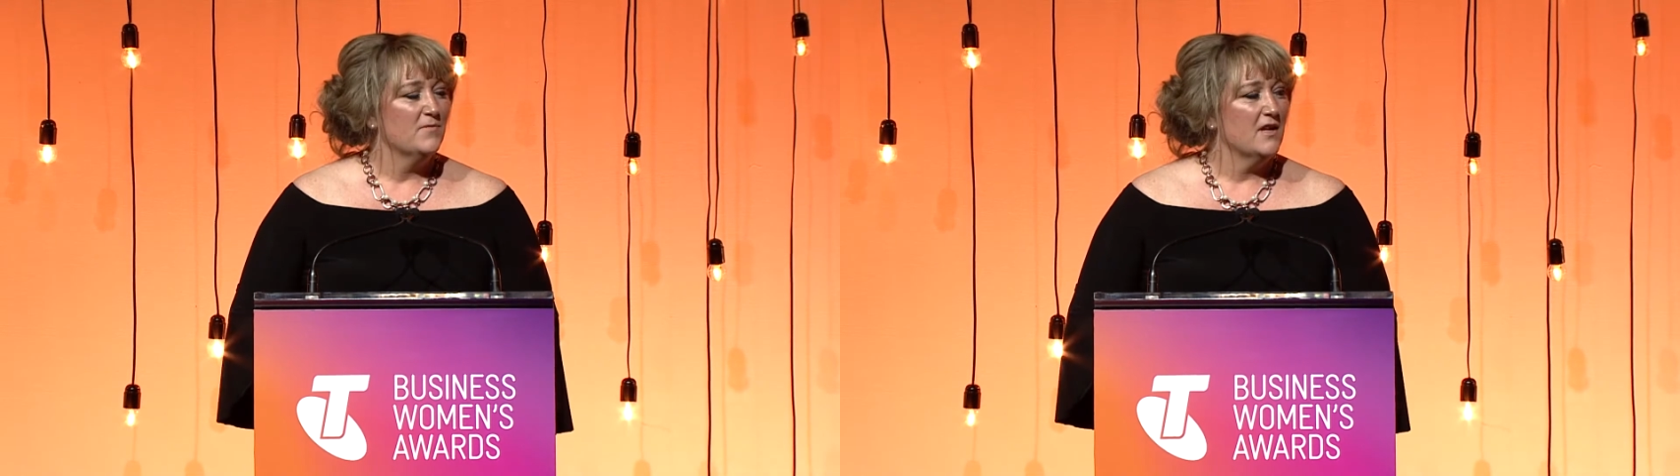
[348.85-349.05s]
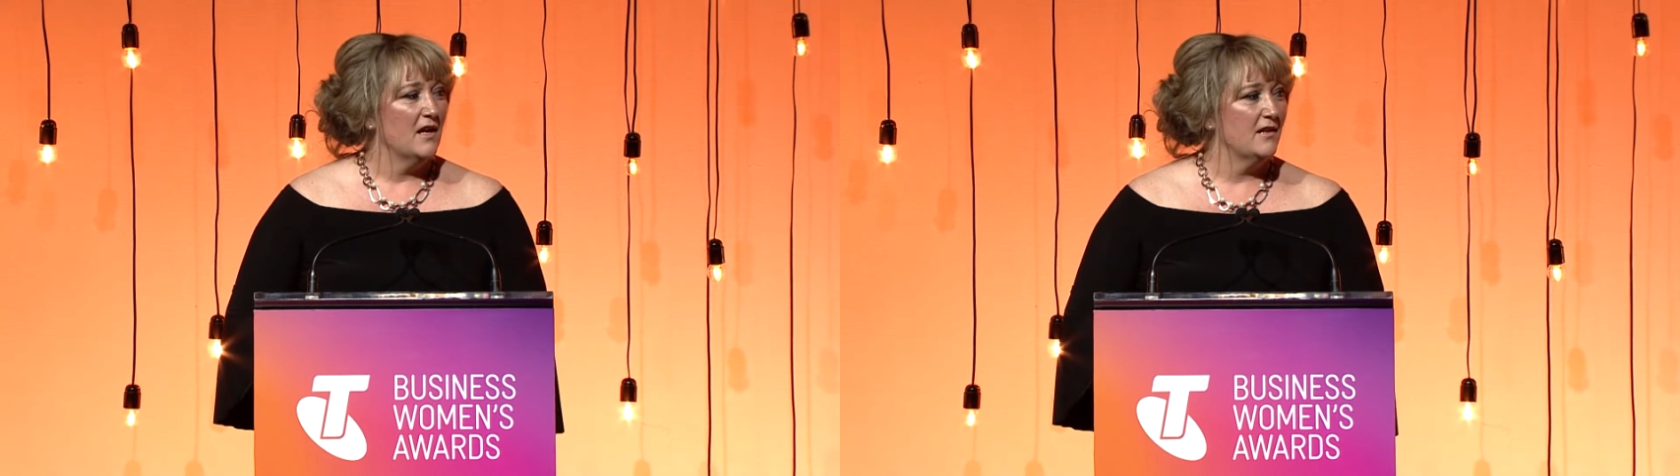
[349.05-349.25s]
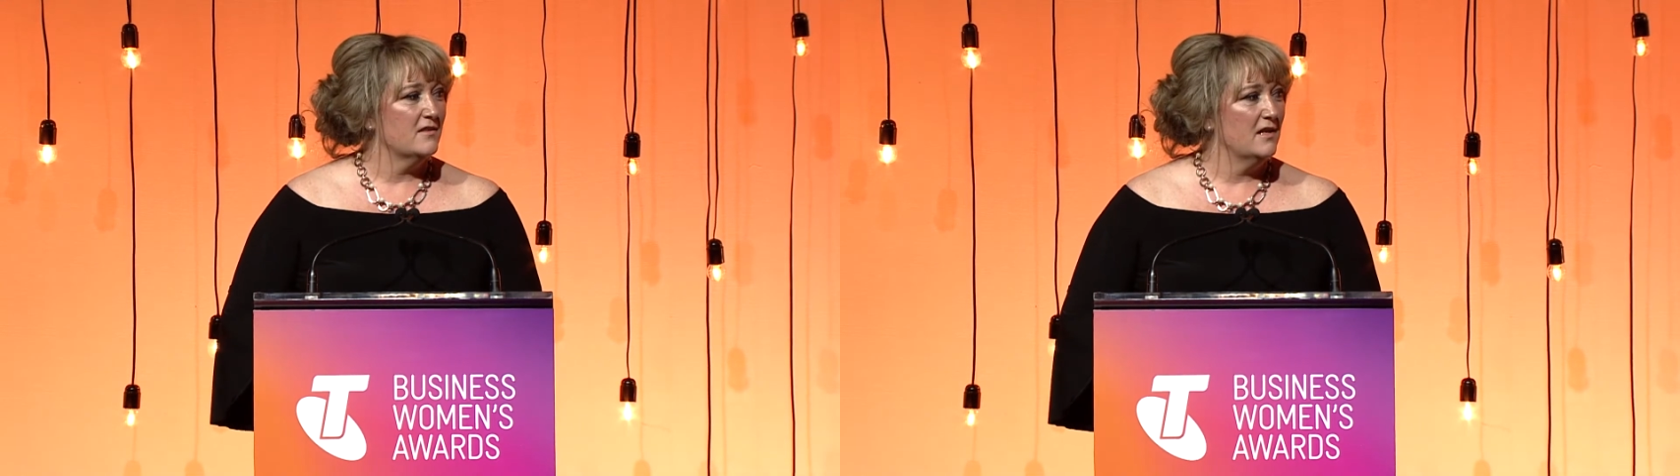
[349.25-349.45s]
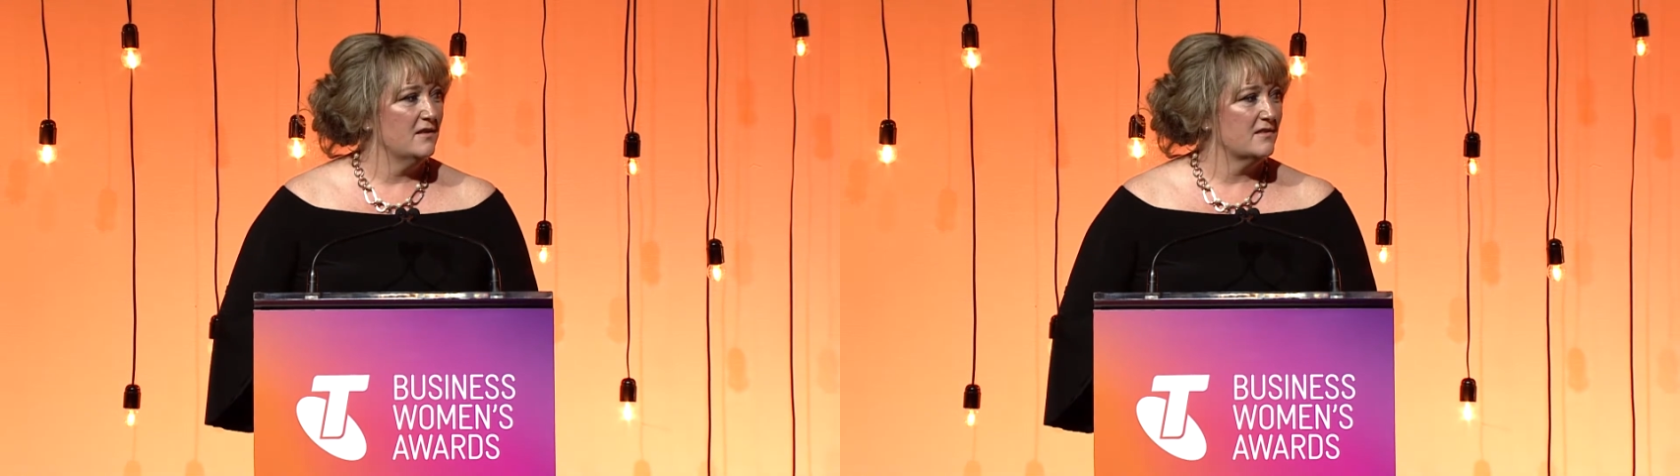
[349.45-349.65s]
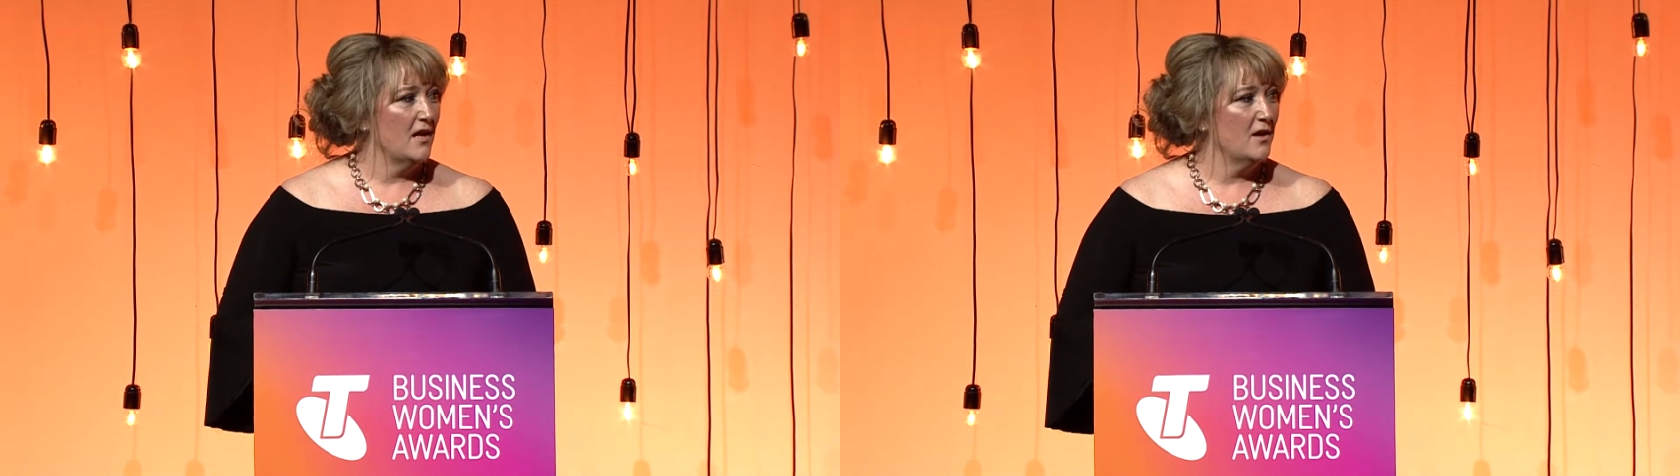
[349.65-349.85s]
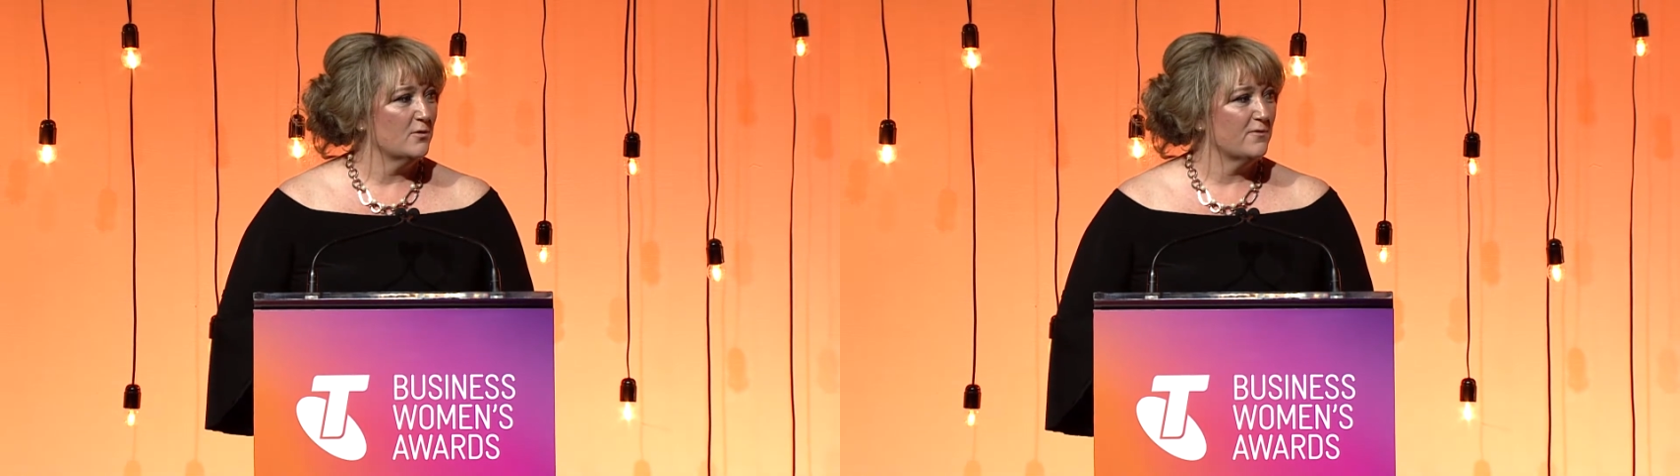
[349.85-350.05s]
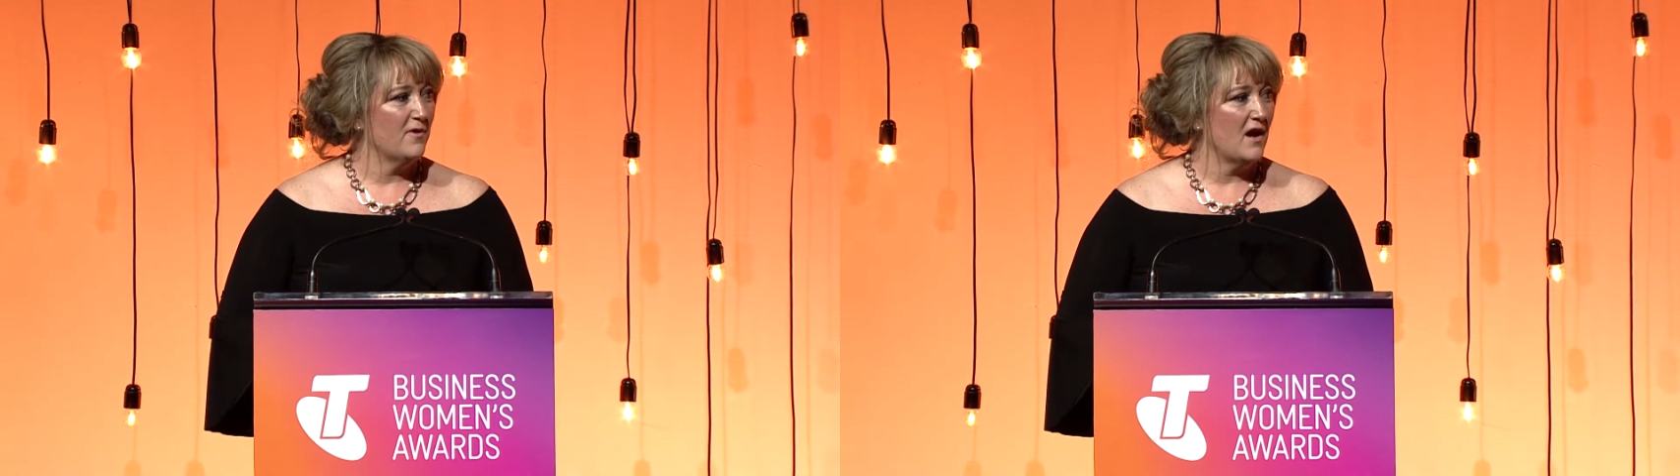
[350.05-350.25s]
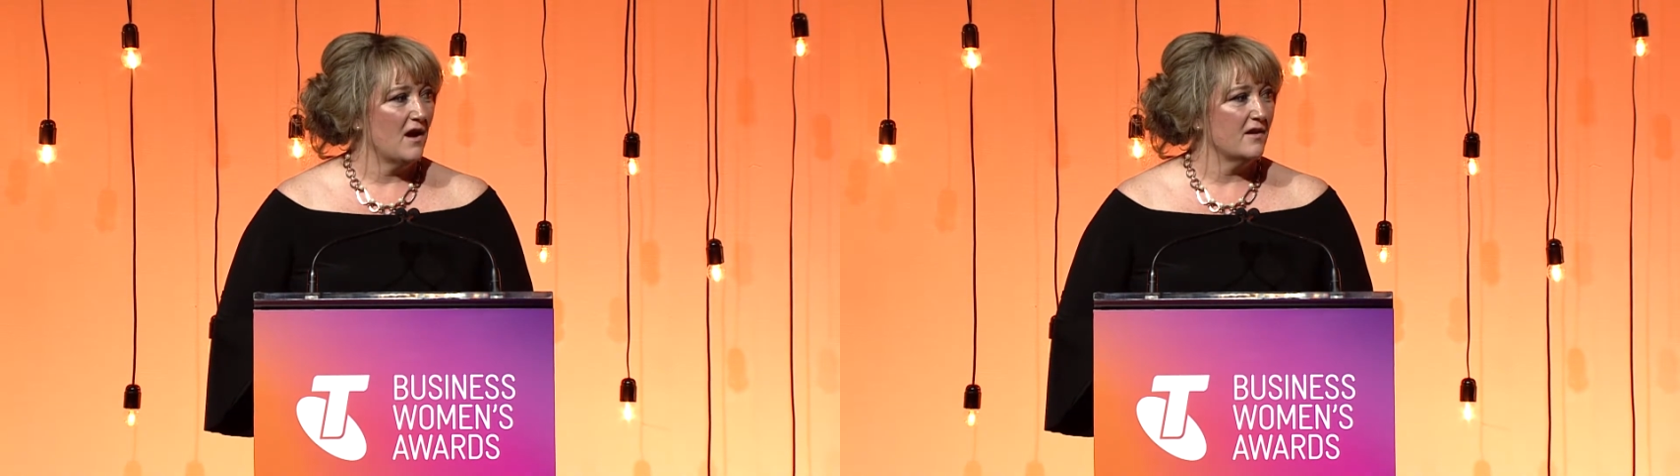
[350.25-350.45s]
and he's held
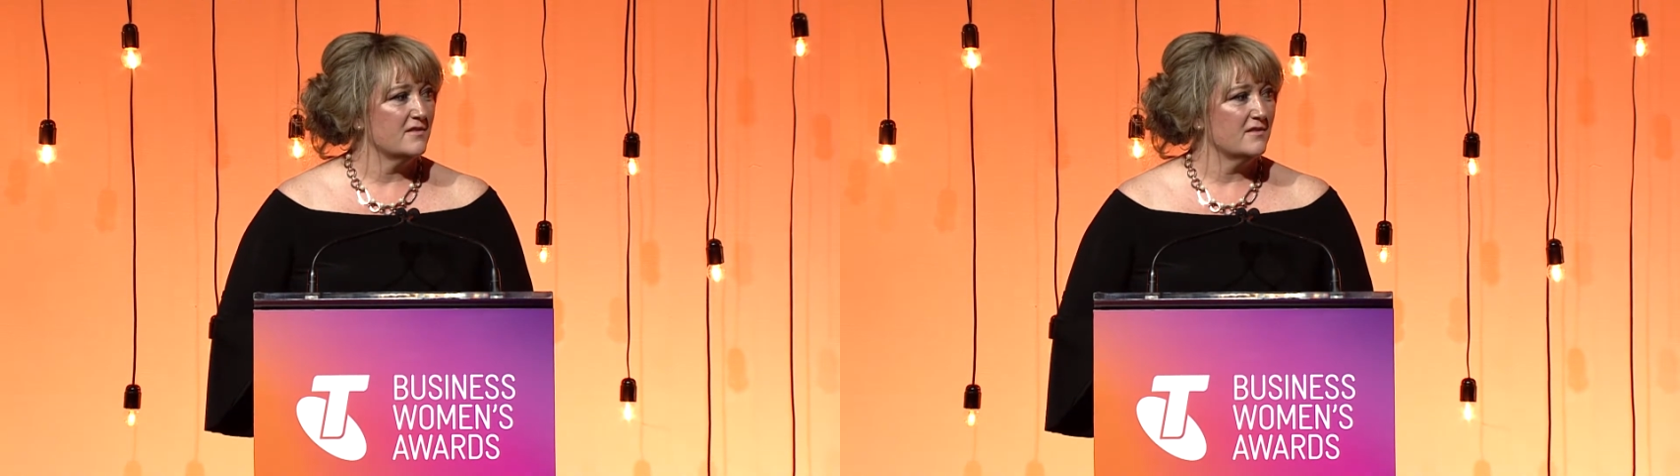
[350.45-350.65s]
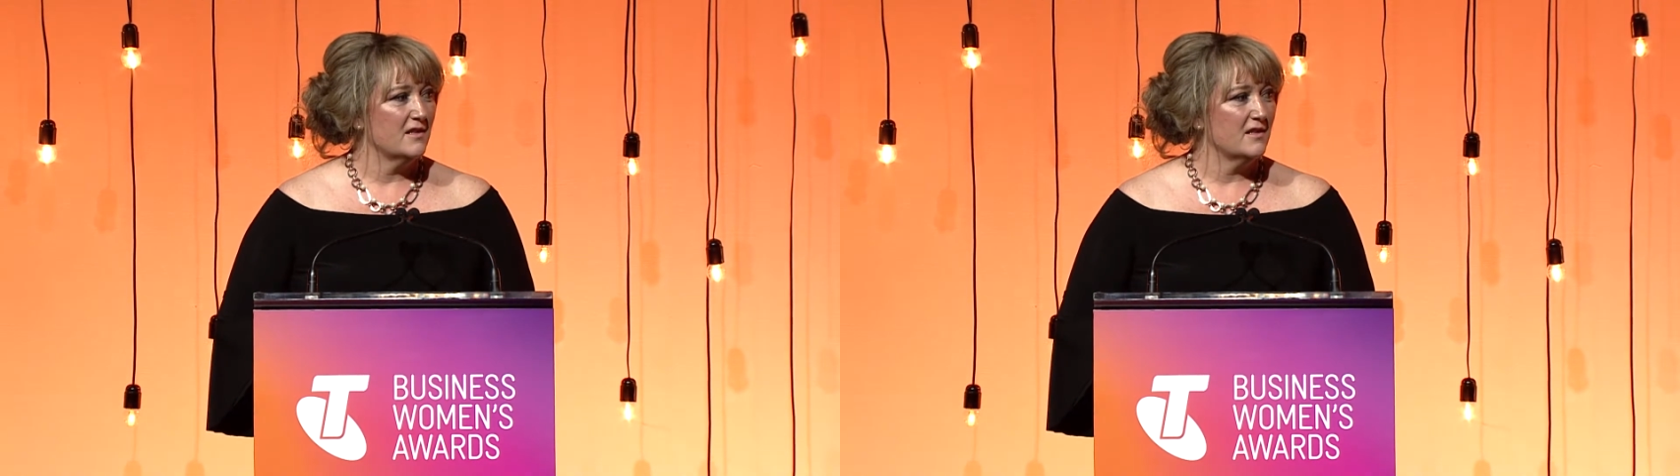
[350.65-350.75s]
fast,